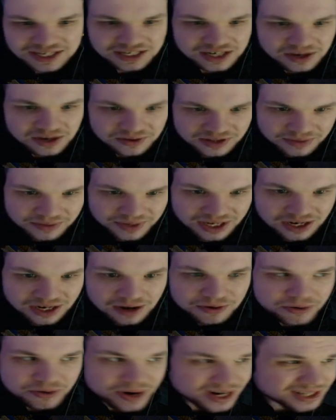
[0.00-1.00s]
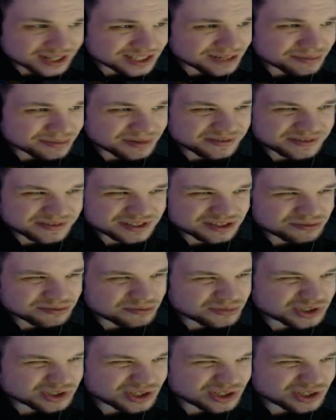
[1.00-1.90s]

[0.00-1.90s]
you know, and then we can upgrade our team into